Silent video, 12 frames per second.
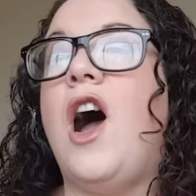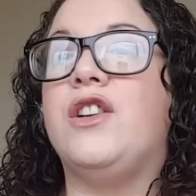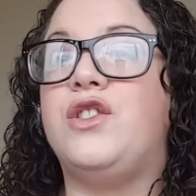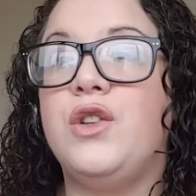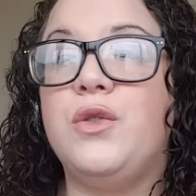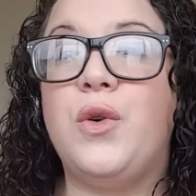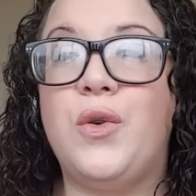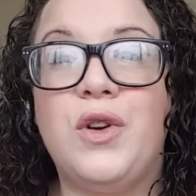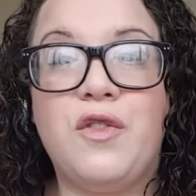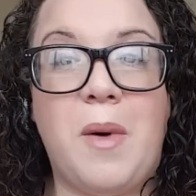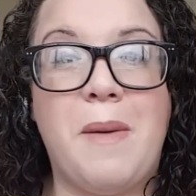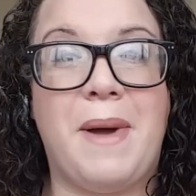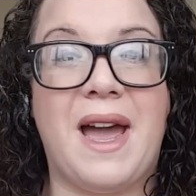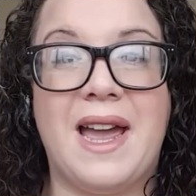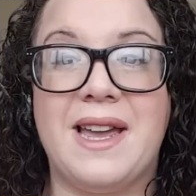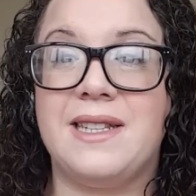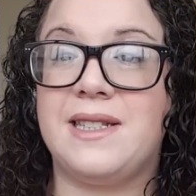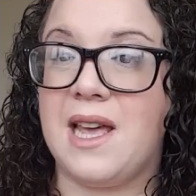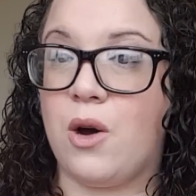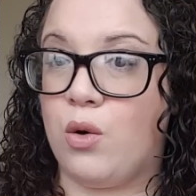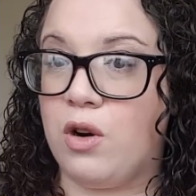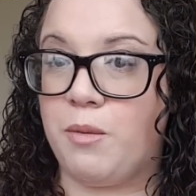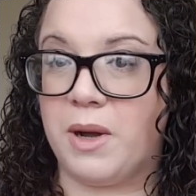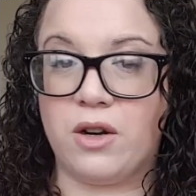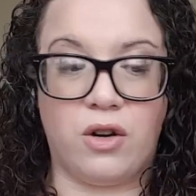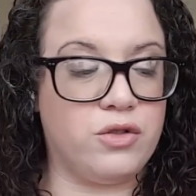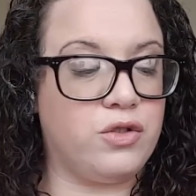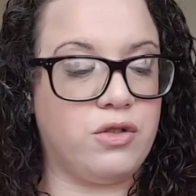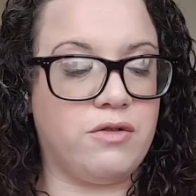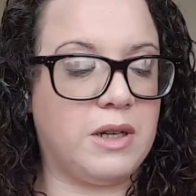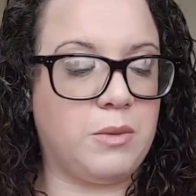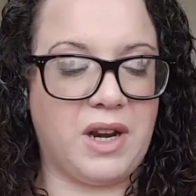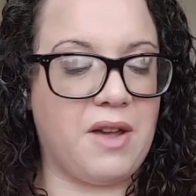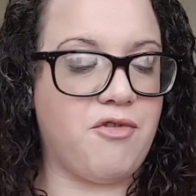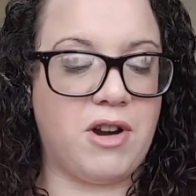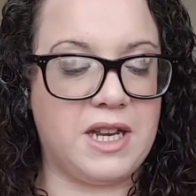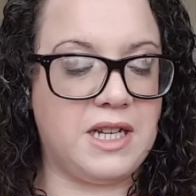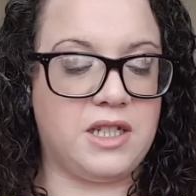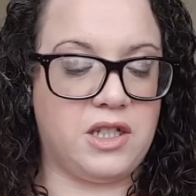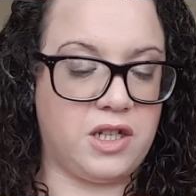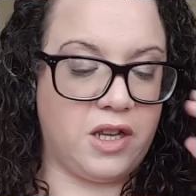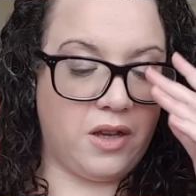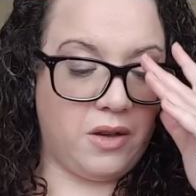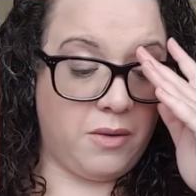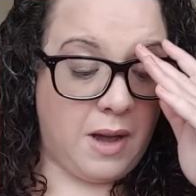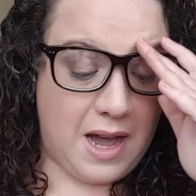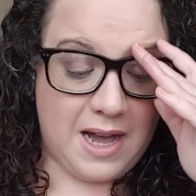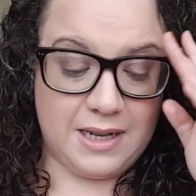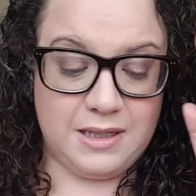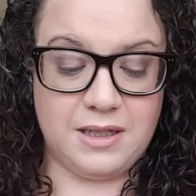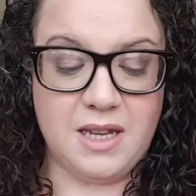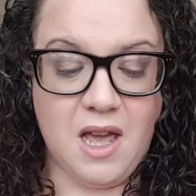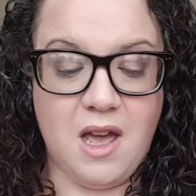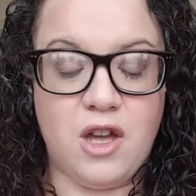I do all of my base, all of my contouring, whatever I need to do, and